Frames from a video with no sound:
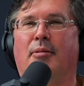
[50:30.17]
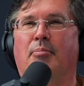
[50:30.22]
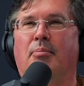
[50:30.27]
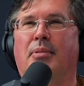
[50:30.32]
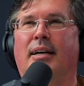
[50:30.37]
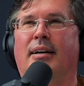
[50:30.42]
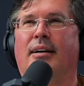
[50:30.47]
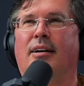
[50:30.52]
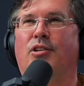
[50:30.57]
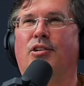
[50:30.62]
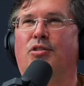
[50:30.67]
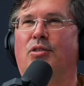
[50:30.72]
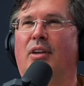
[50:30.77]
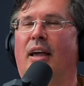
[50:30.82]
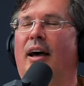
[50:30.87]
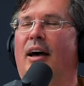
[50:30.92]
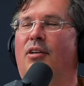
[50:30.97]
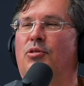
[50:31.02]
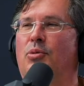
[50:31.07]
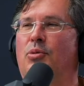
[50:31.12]
because
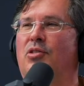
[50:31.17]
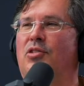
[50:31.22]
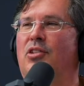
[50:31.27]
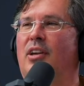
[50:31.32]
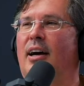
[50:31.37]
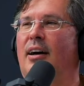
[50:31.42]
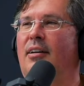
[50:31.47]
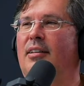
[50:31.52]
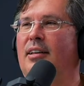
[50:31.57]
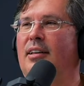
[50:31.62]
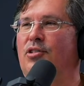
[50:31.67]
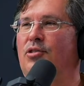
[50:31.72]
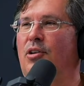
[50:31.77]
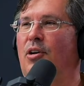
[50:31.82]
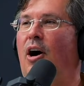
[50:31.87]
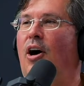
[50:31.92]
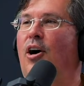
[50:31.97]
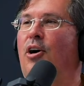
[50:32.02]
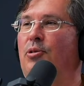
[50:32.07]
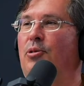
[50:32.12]
as we see how these are
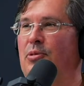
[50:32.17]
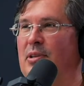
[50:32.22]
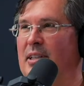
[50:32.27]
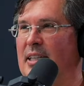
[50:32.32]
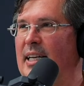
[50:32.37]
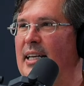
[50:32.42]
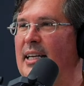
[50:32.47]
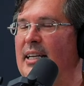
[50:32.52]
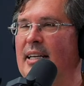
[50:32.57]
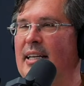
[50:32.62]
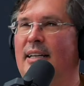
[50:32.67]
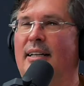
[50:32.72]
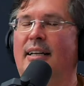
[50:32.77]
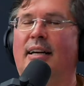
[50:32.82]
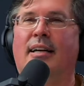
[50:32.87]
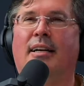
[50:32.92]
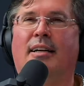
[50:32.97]
all related,